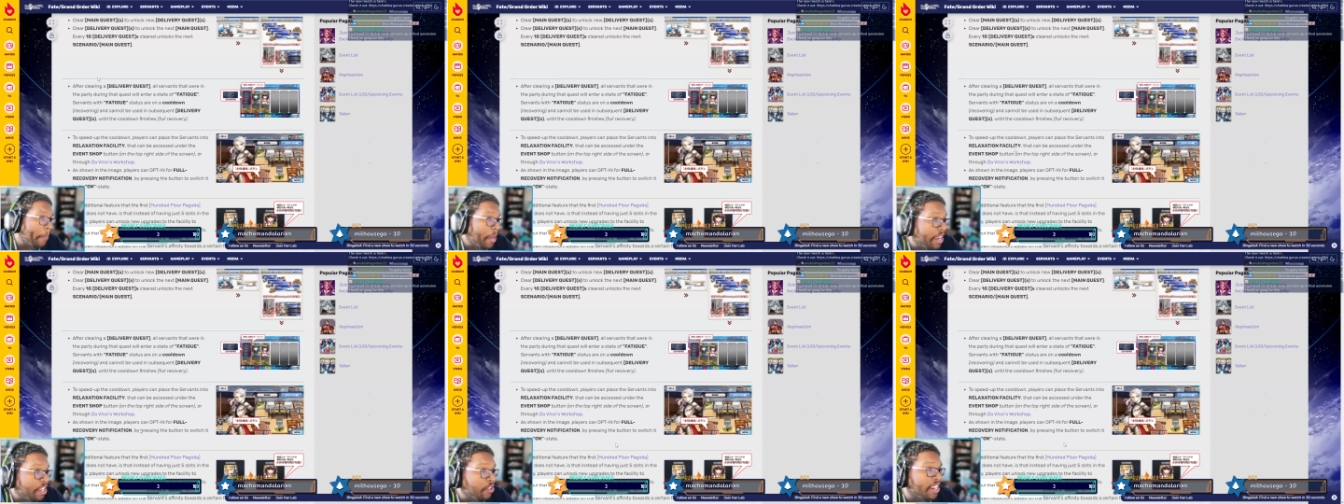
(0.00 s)

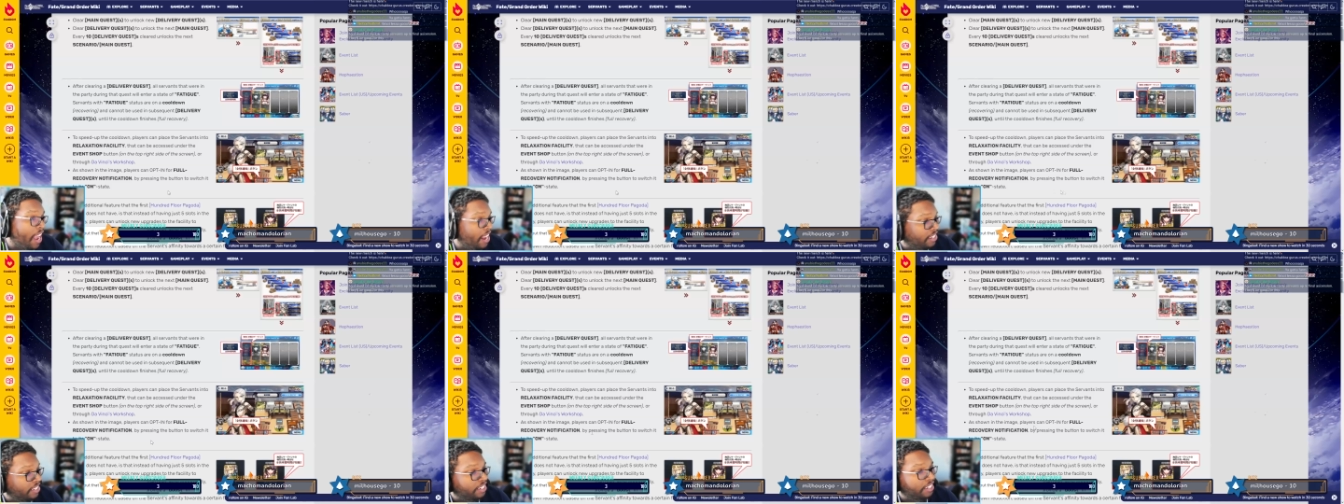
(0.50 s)
But you could
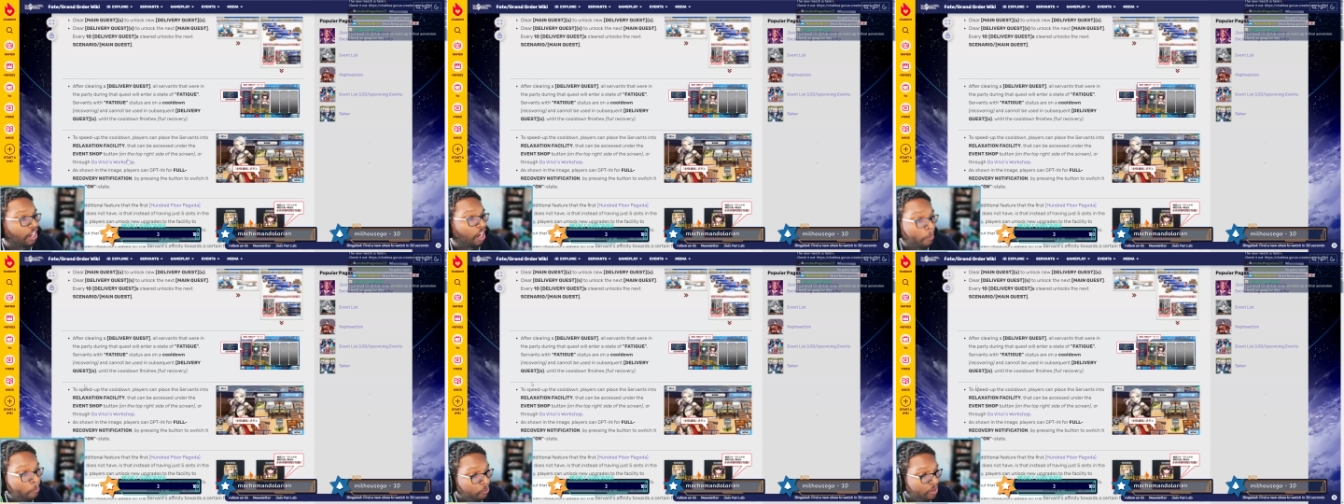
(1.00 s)
actually
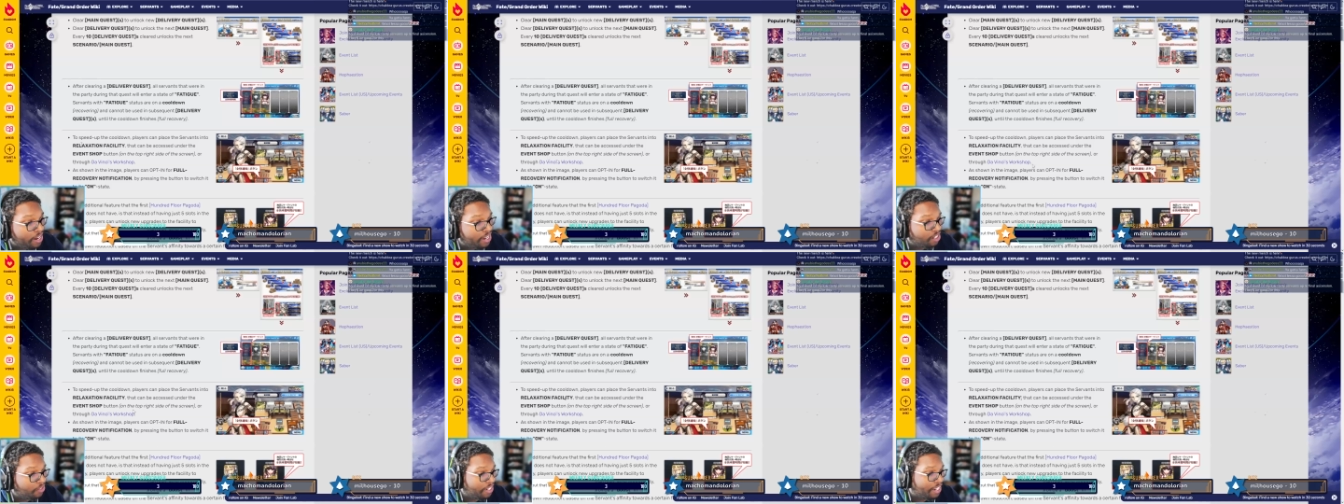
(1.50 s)
upgrade
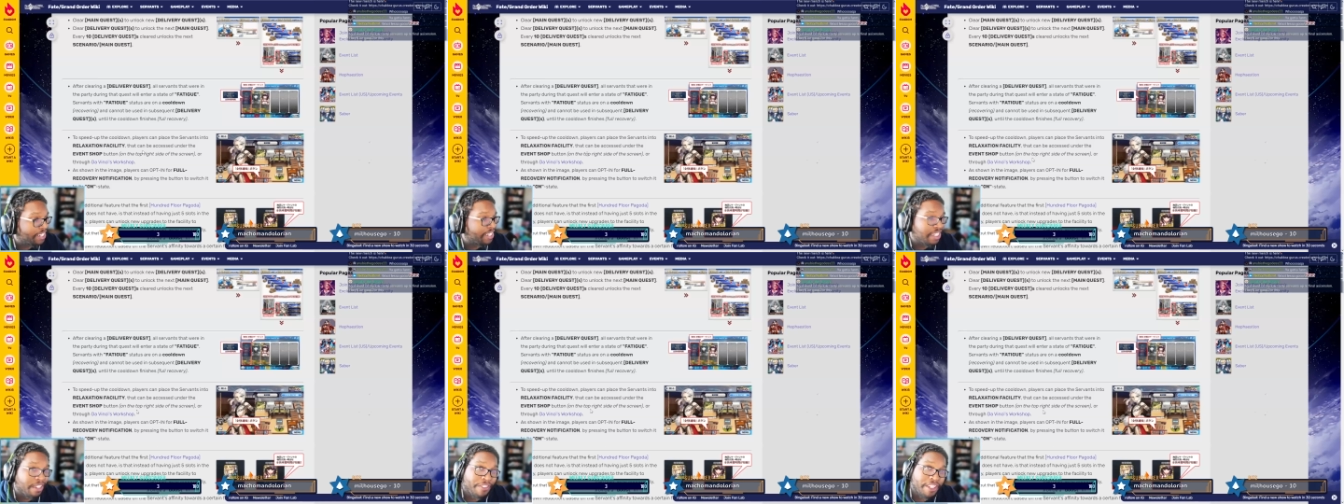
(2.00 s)
this
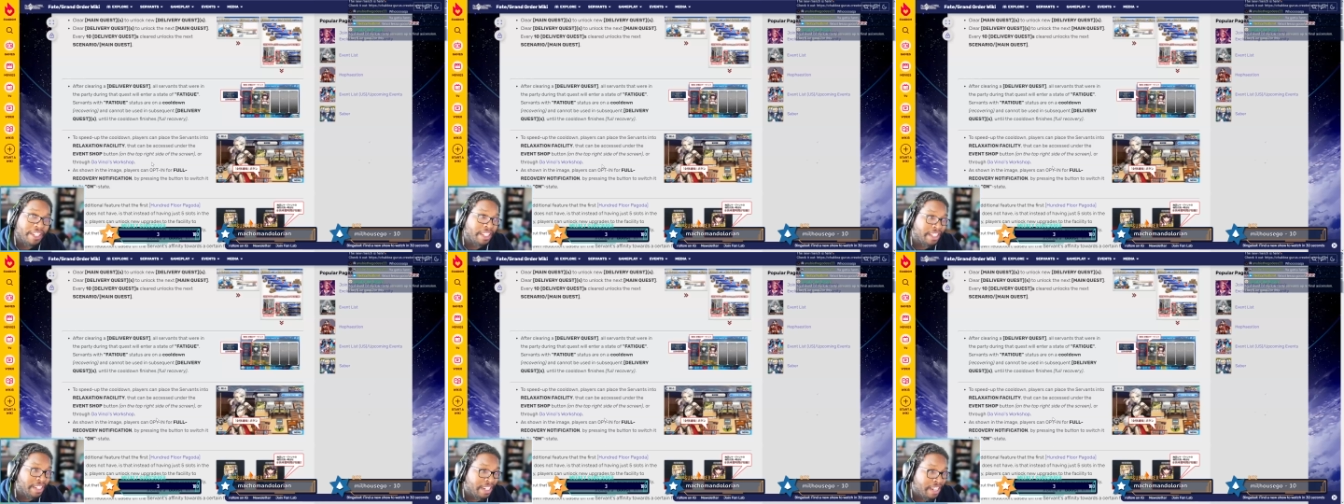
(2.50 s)
relaxation
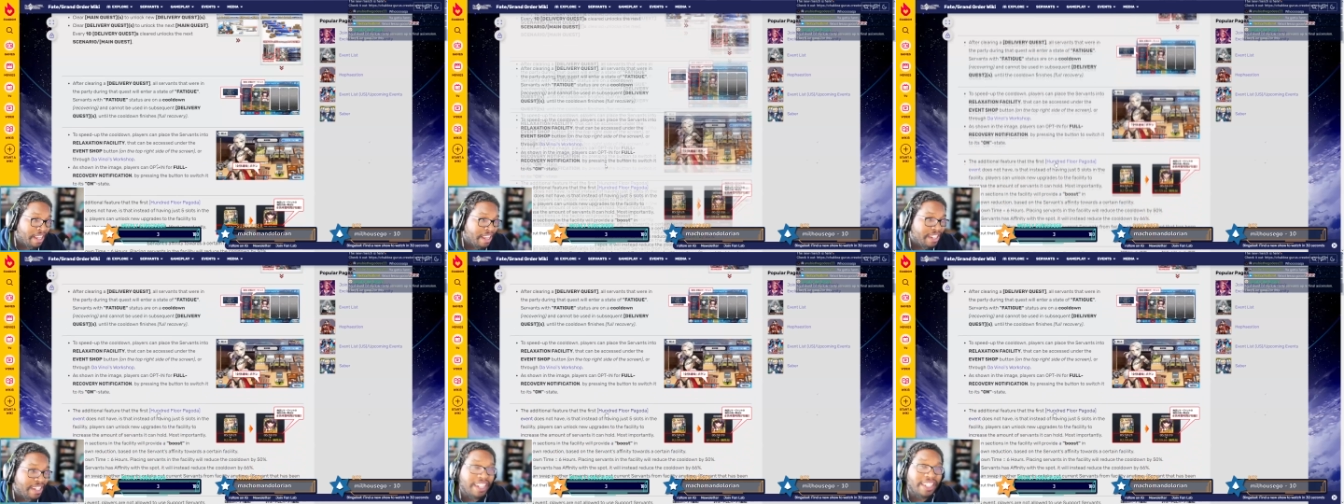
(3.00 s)
facility
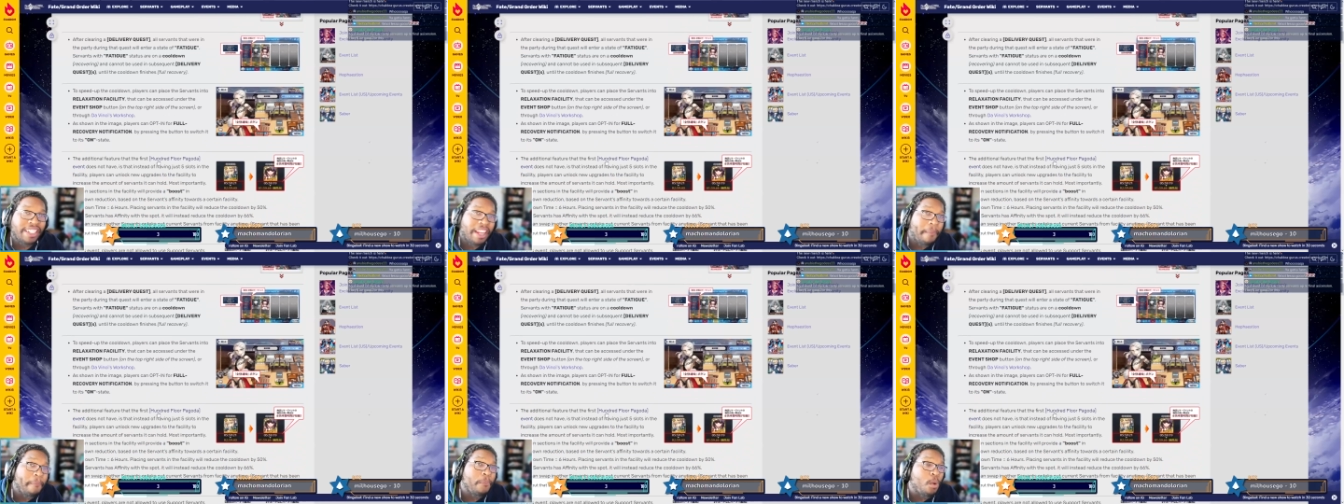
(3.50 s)
to actually
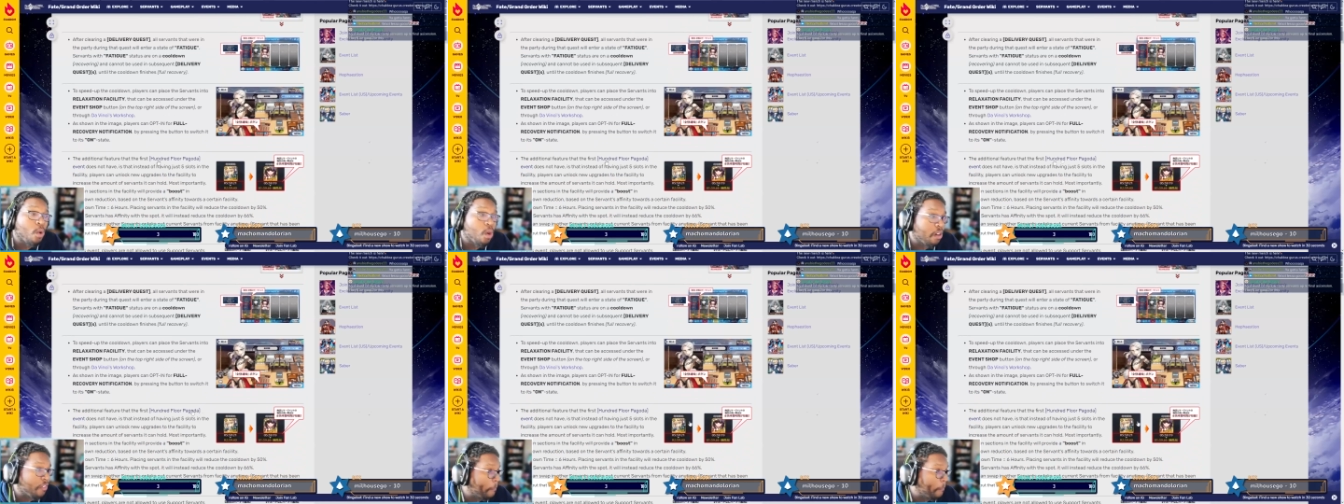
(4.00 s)
get more of a